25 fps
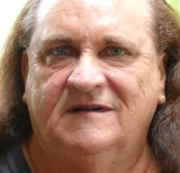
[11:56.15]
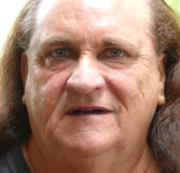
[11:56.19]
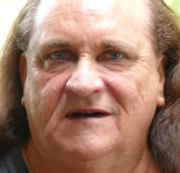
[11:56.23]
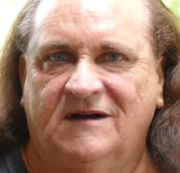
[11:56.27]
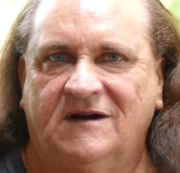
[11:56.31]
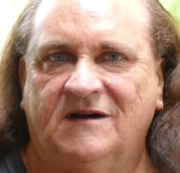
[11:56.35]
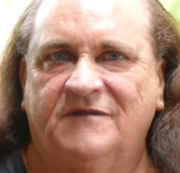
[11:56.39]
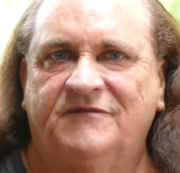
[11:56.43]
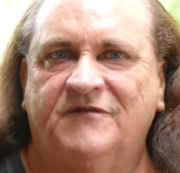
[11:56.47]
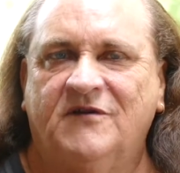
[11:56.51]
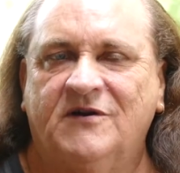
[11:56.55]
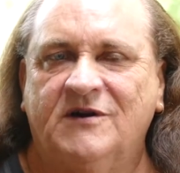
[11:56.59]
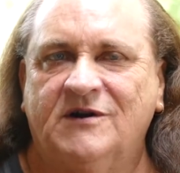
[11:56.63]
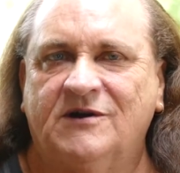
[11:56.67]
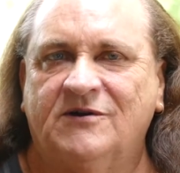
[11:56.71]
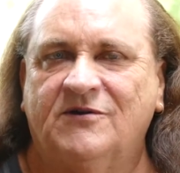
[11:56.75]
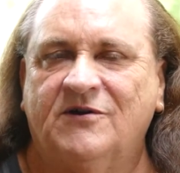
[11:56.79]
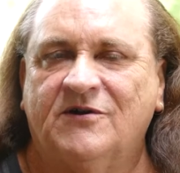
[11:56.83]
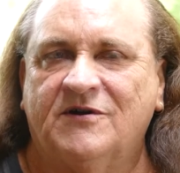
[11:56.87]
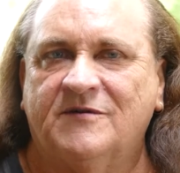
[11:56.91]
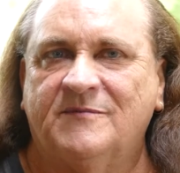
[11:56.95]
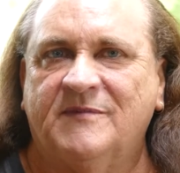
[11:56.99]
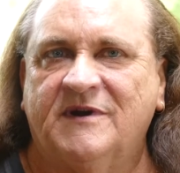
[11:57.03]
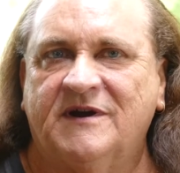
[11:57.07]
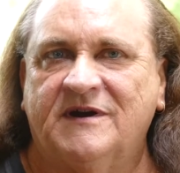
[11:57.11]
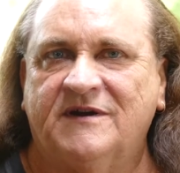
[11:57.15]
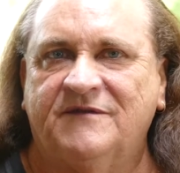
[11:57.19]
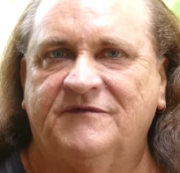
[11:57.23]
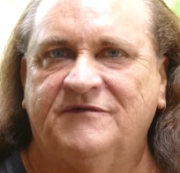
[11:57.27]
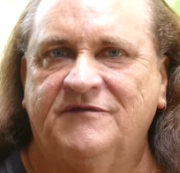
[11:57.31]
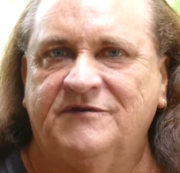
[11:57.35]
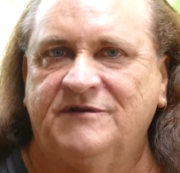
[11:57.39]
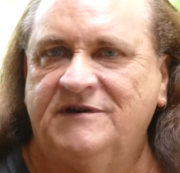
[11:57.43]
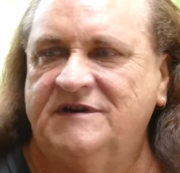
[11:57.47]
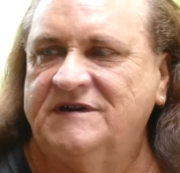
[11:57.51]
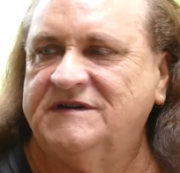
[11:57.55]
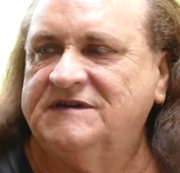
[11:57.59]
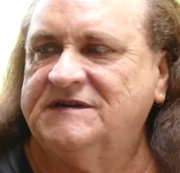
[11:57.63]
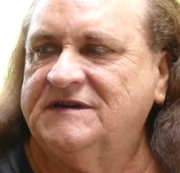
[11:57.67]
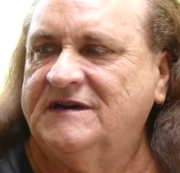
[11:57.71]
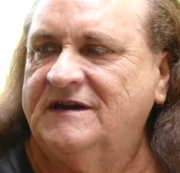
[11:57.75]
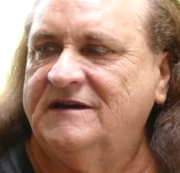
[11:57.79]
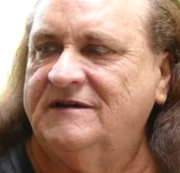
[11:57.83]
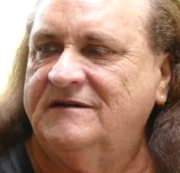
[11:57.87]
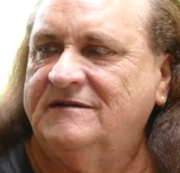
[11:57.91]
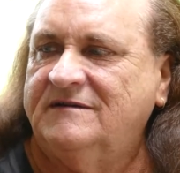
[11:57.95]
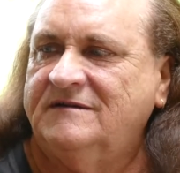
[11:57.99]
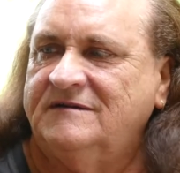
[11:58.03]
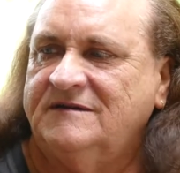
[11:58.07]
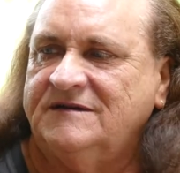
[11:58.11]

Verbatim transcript: I finally got it back a few years ago.